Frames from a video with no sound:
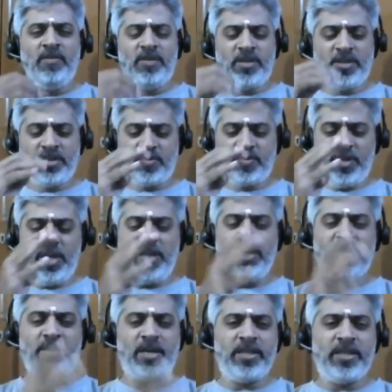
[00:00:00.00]
This feeling
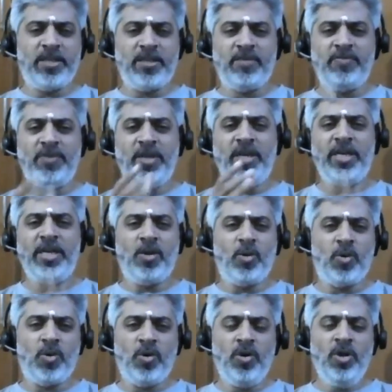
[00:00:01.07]
tired, feeling
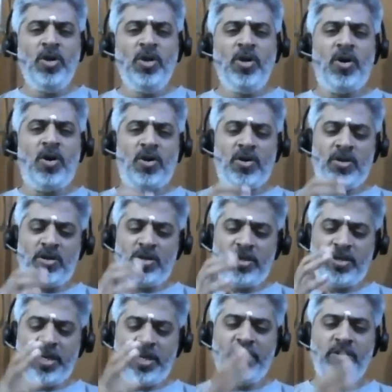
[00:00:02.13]
low, or
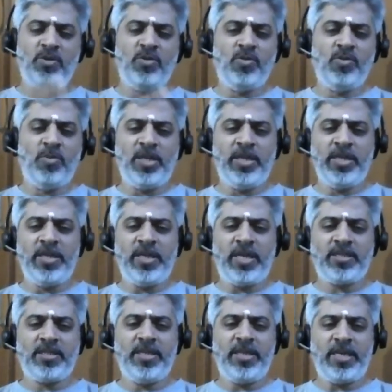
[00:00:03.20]
trying to do
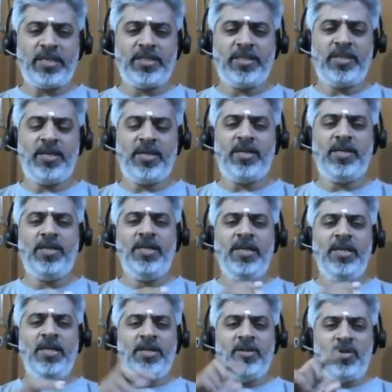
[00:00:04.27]
multitasking, etc.
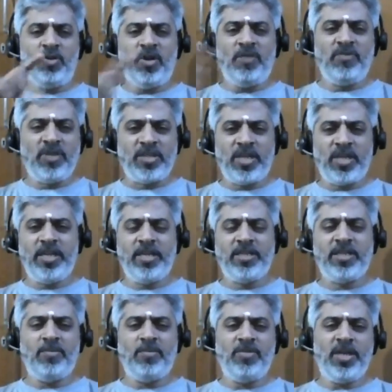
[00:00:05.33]
You have decided
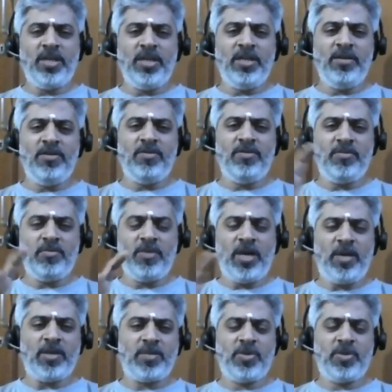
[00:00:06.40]
something
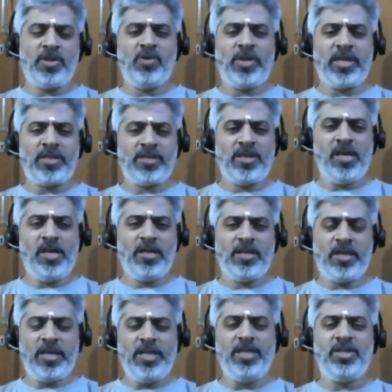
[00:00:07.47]
as per your external
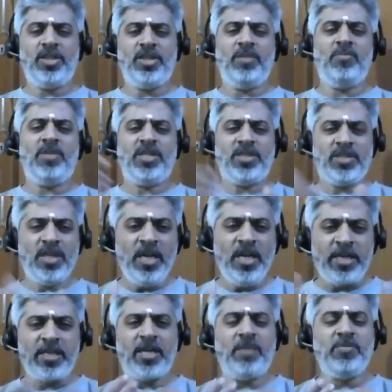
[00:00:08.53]
condition, but still
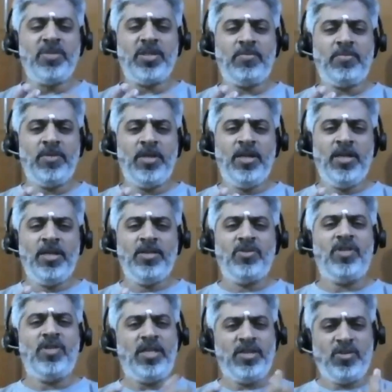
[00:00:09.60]
it comes up. So
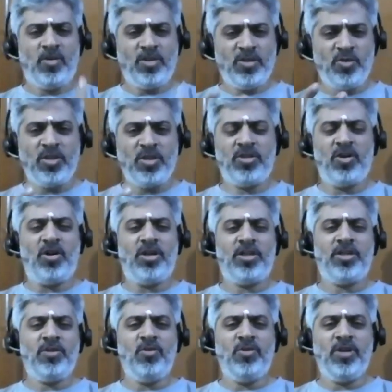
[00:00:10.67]
that is also a
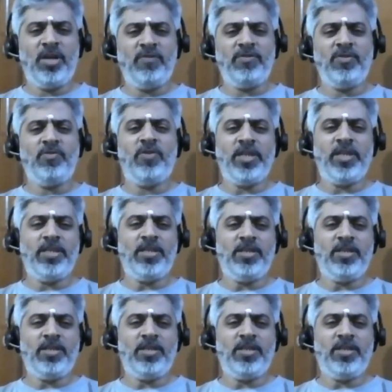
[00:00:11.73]
thought. You don't have to worry.